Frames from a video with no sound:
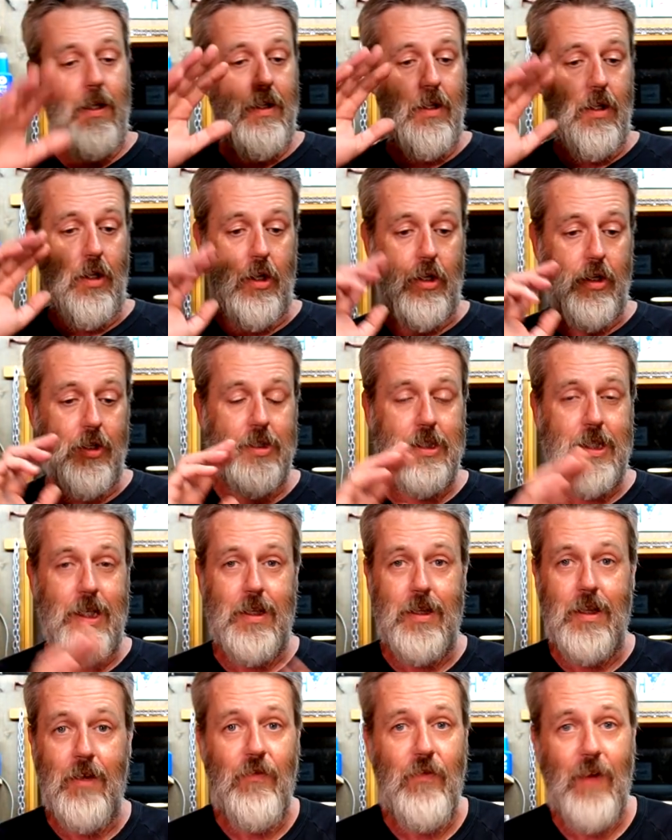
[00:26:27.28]
Like I
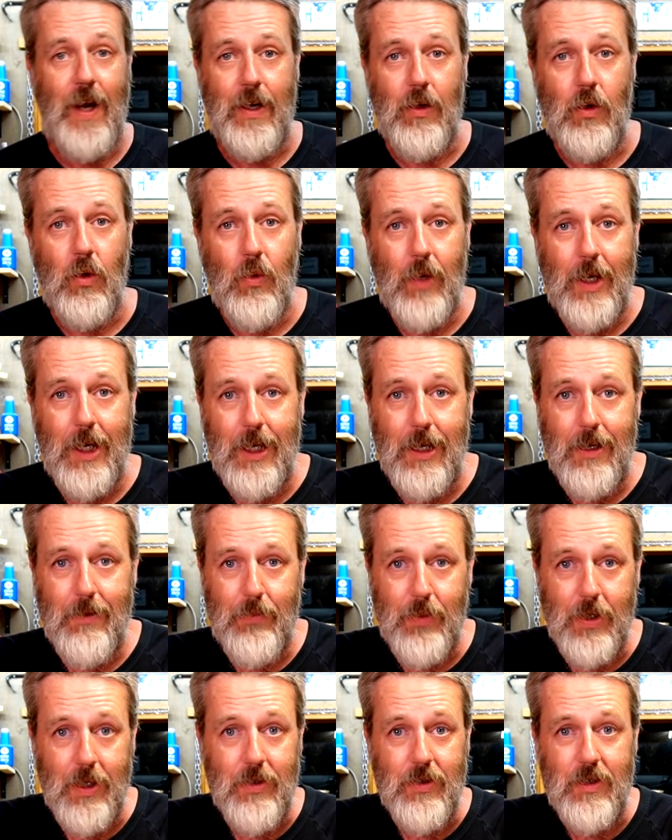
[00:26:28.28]
said, the funnel
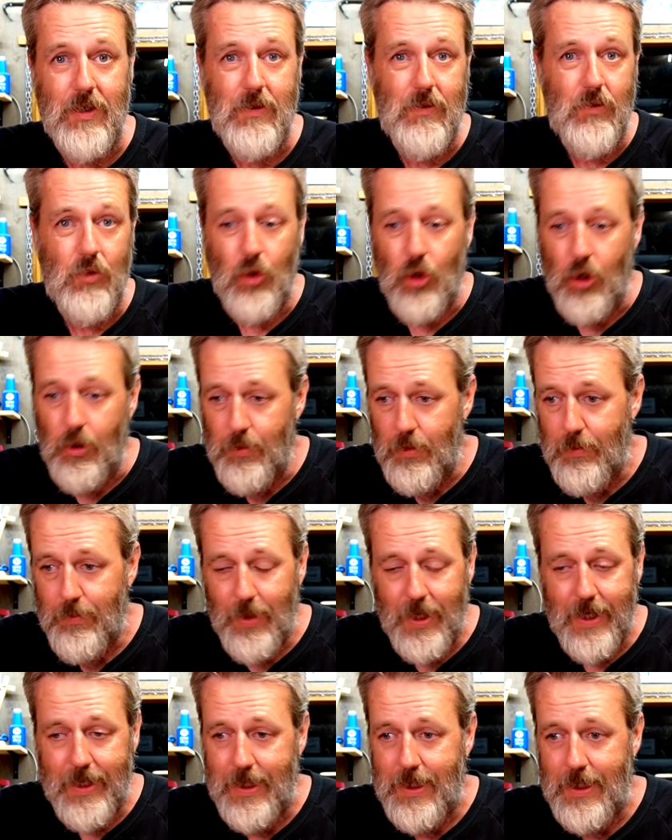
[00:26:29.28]
web, the normal
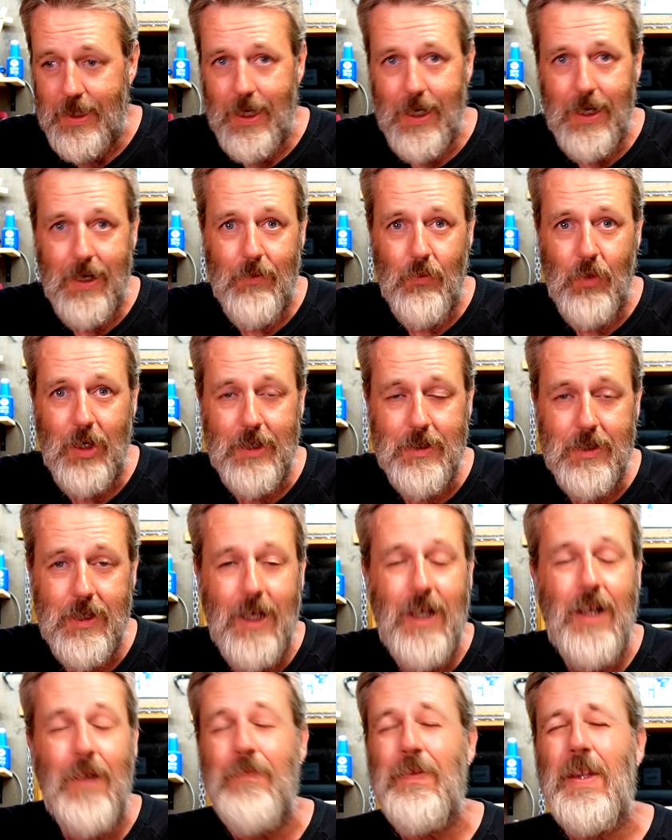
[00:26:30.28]
bloody ones.
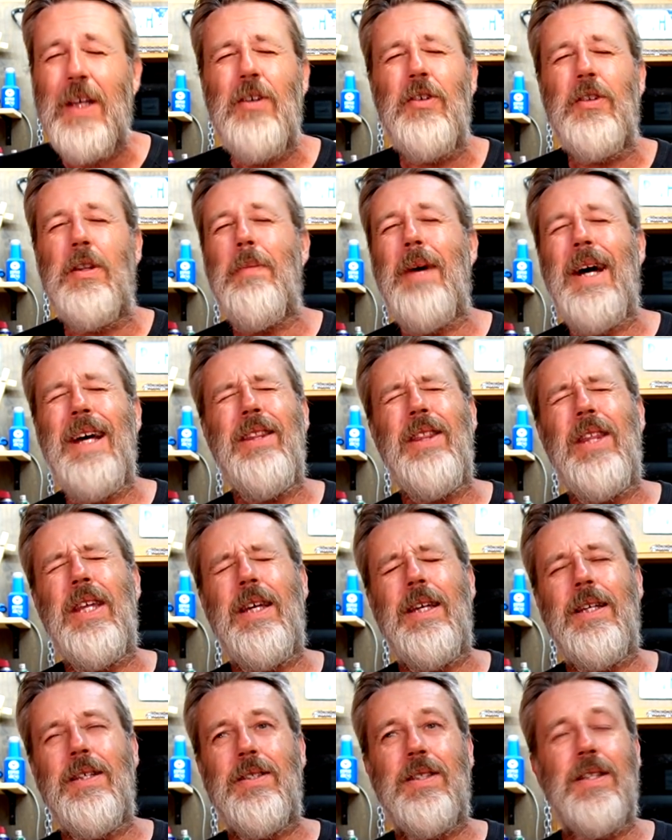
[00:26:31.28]
Look, the main
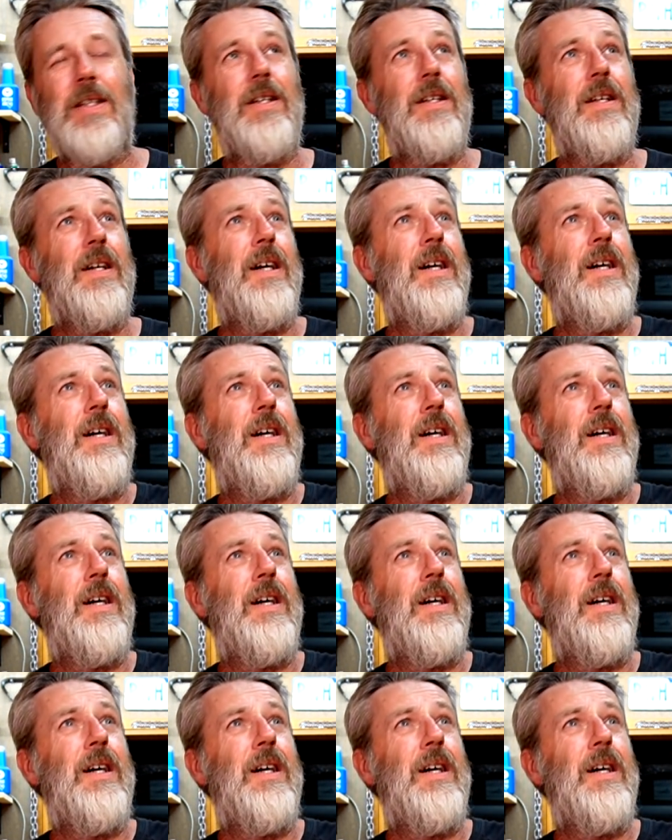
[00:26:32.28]
thing is that